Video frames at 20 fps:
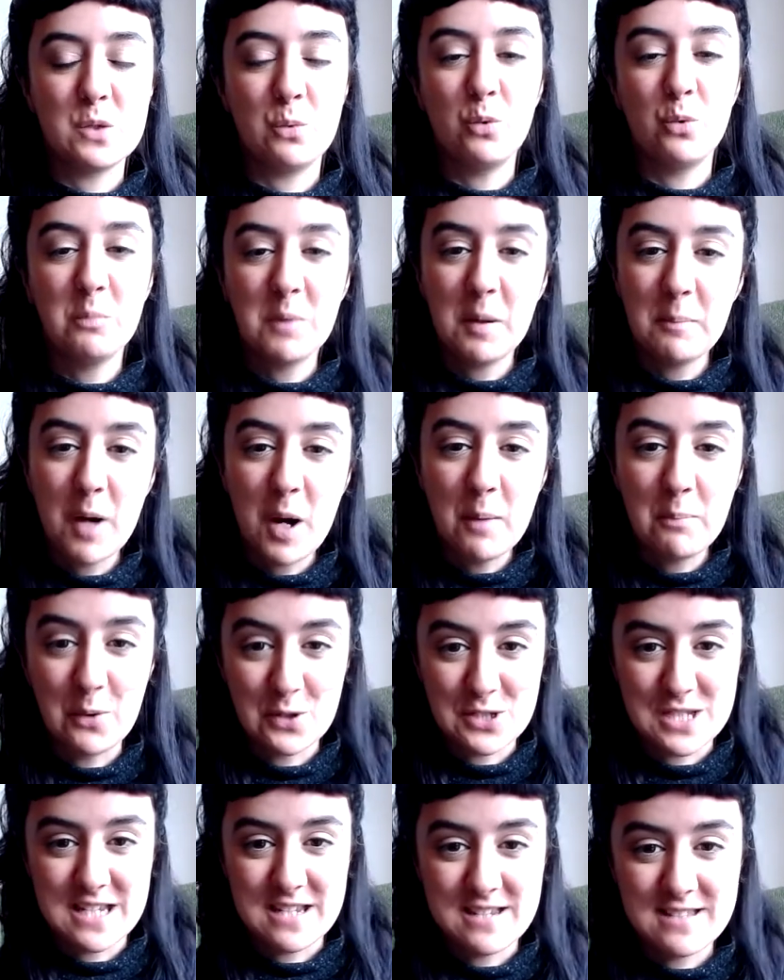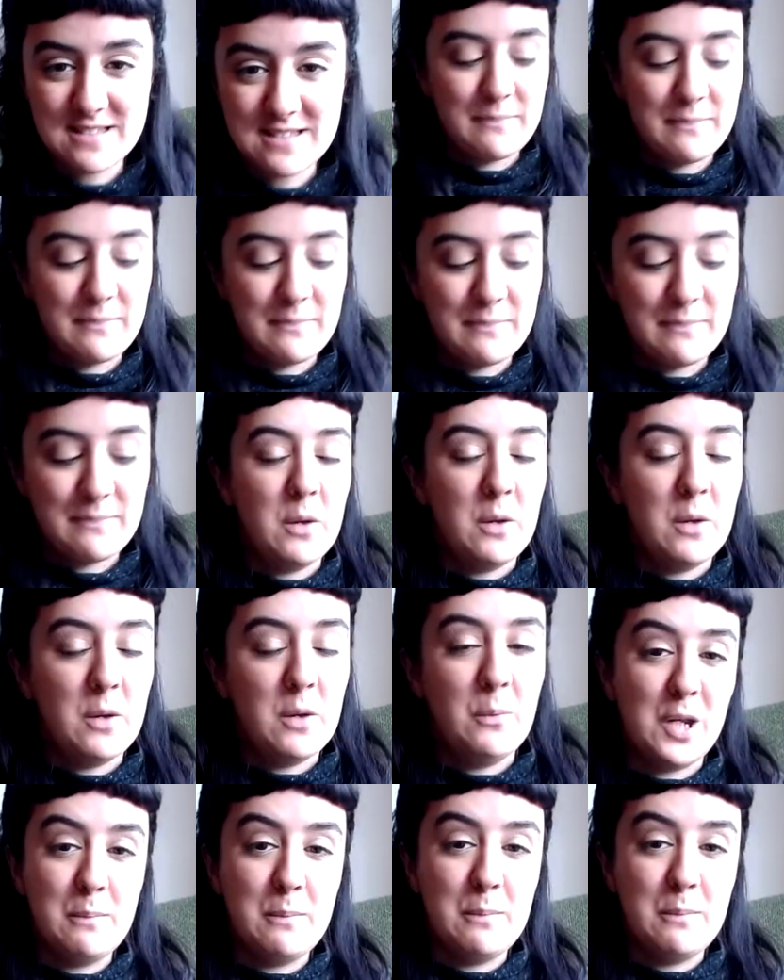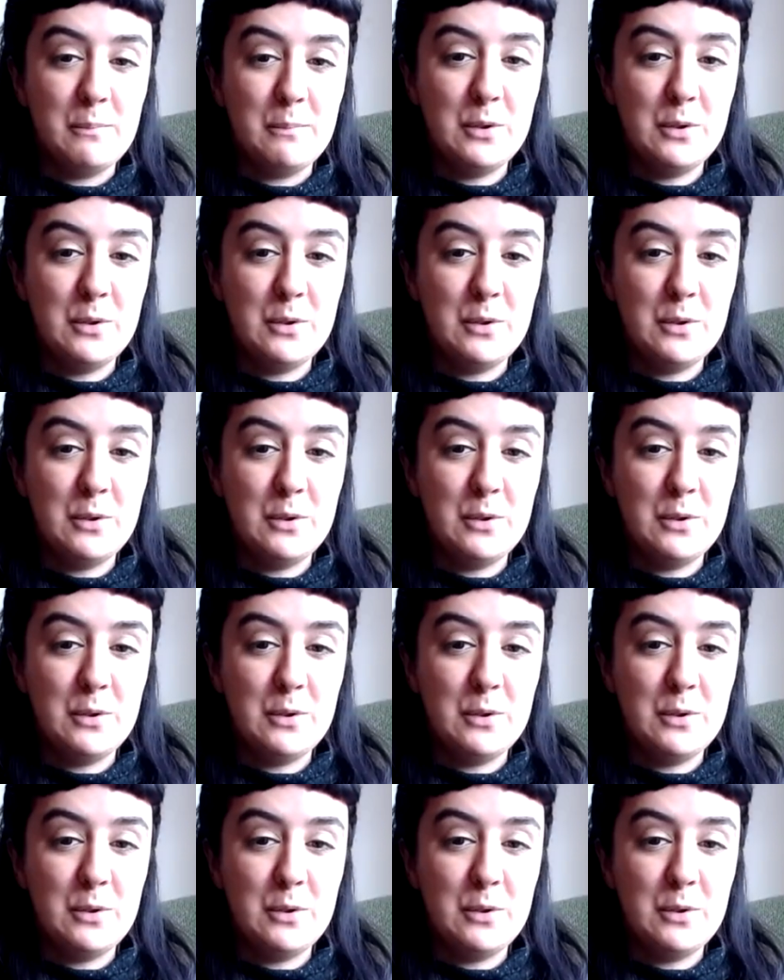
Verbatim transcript: warm up our bodies. We're going to